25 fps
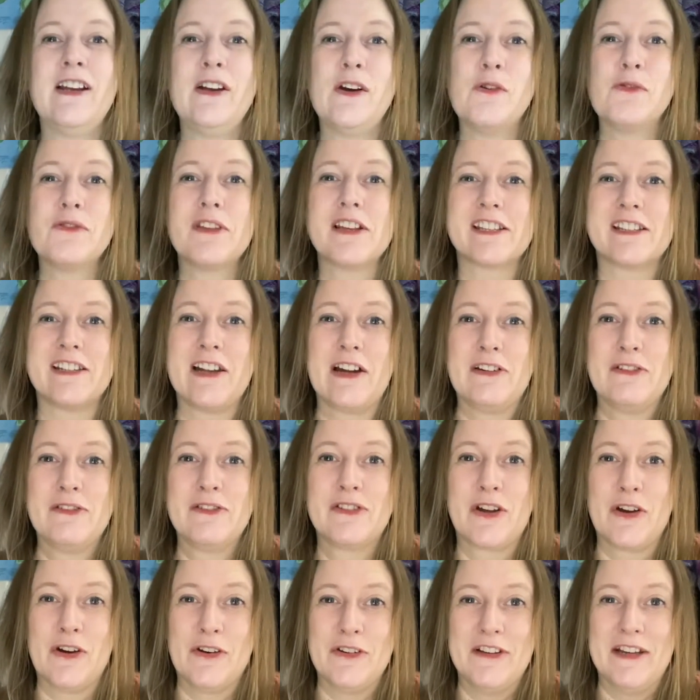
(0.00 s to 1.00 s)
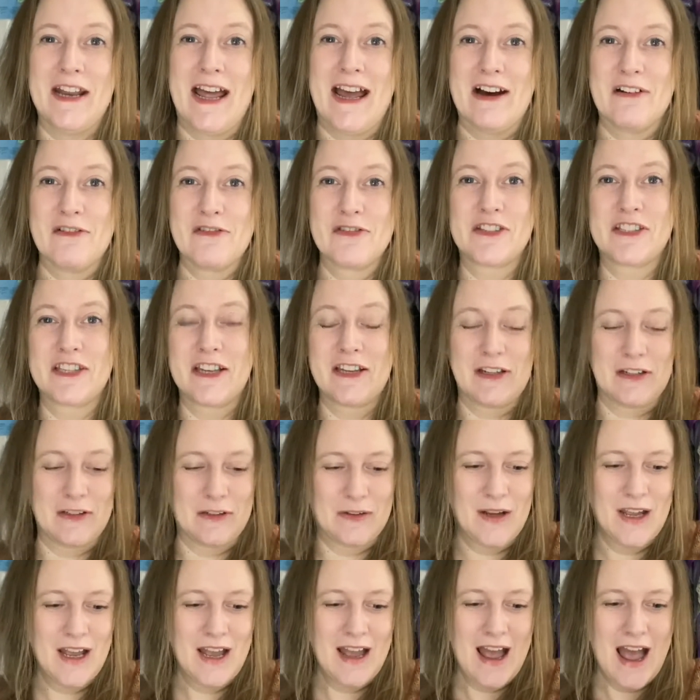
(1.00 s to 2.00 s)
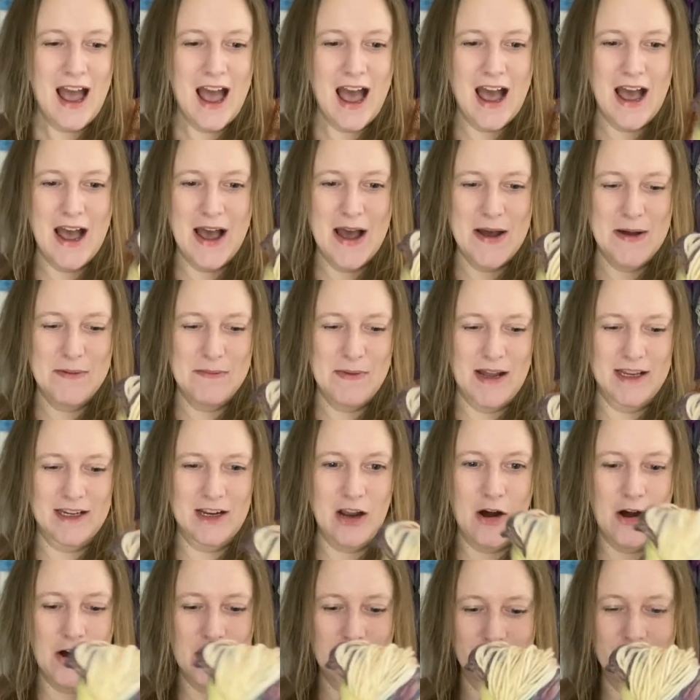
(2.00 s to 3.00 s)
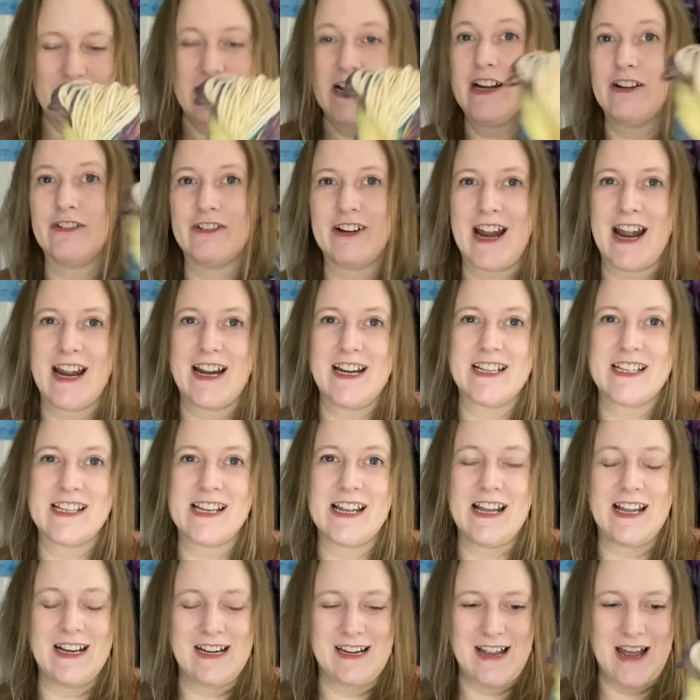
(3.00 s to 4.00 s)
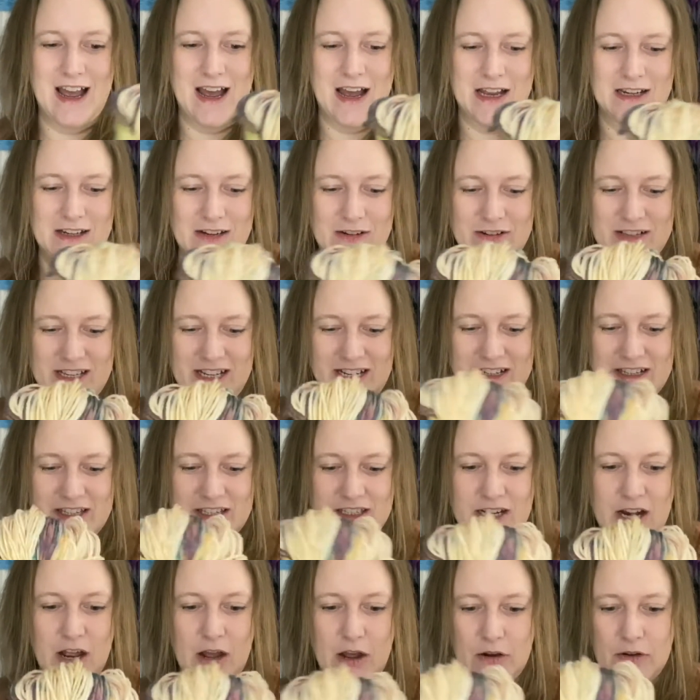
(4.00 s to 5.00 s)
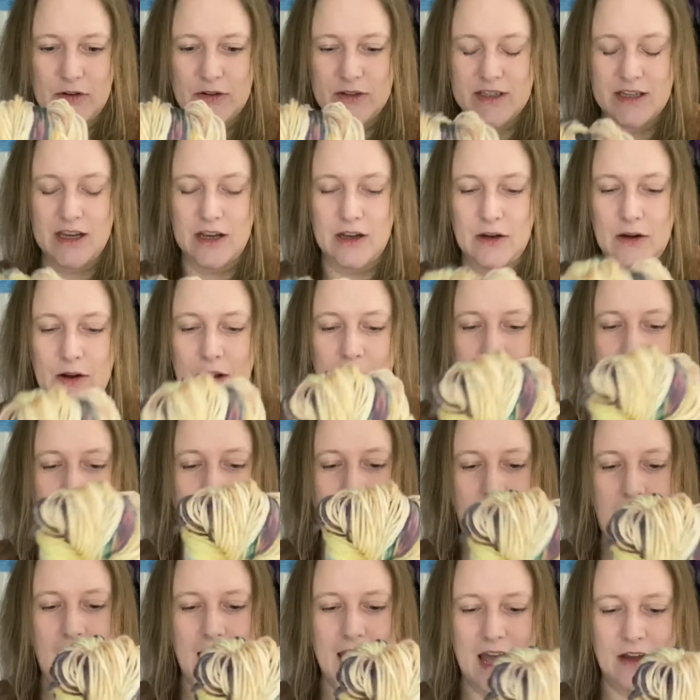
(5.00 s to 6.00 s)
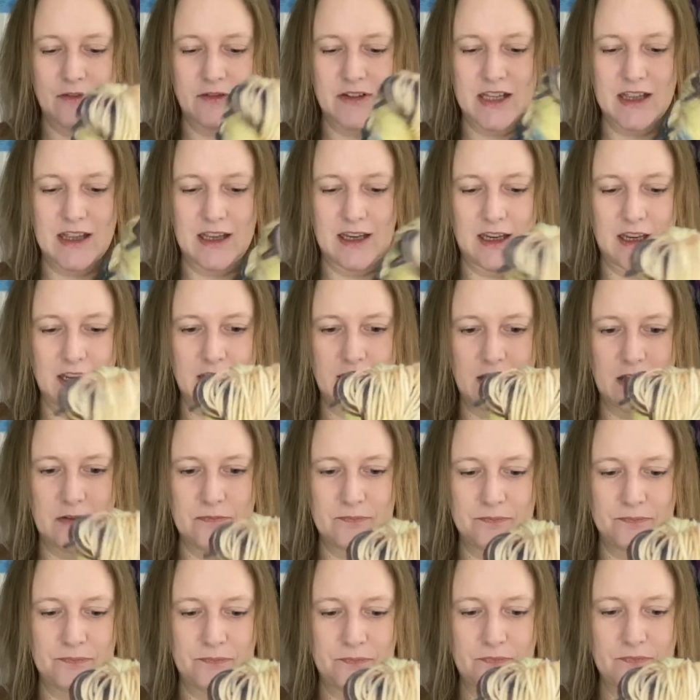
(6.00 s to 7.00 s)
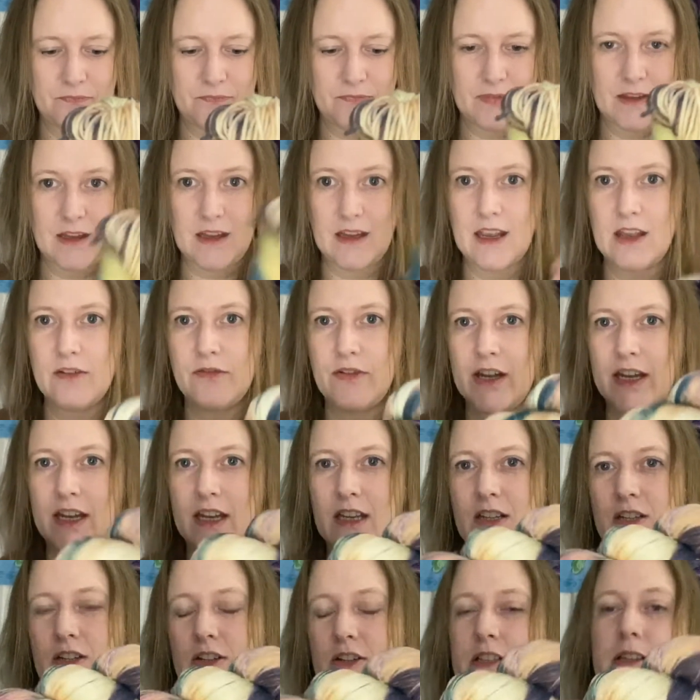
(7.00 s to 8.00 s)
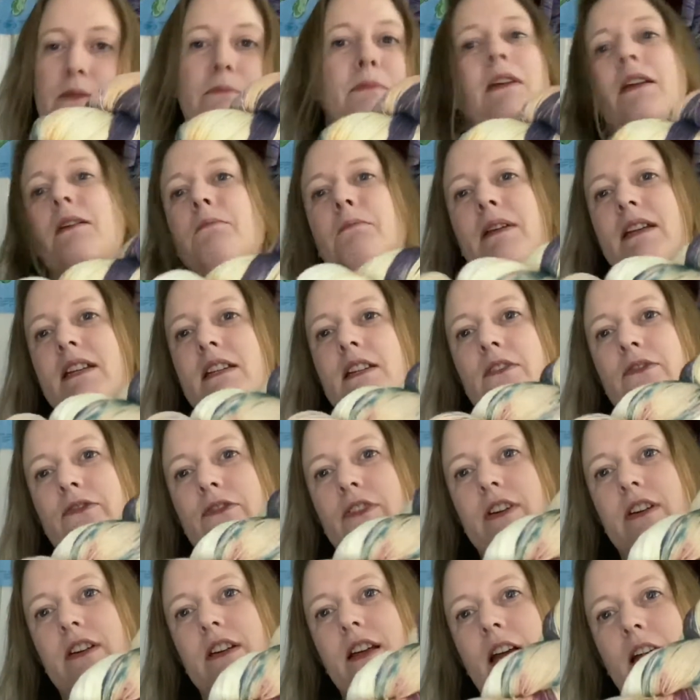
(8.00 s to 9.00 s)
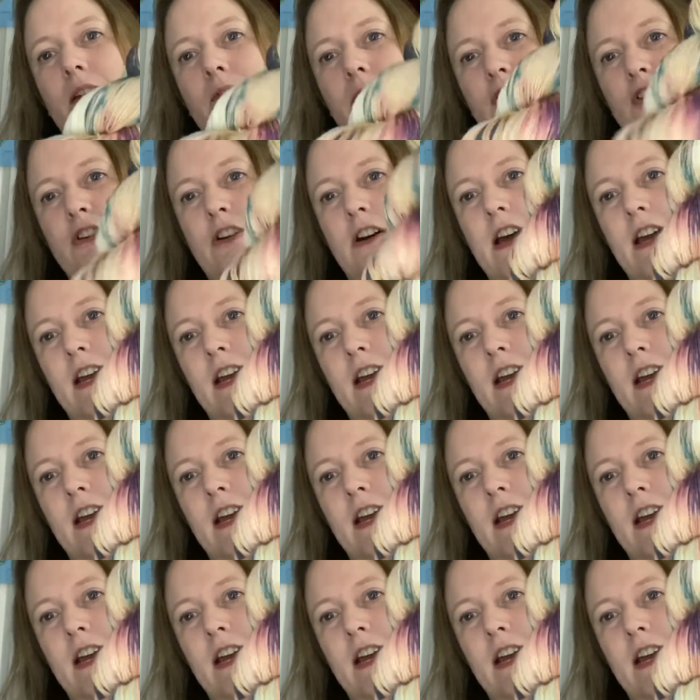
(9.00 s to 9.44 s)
all the snow's gone now, so I can't recreate it using snow. So I have to think if I can do something a bit different and try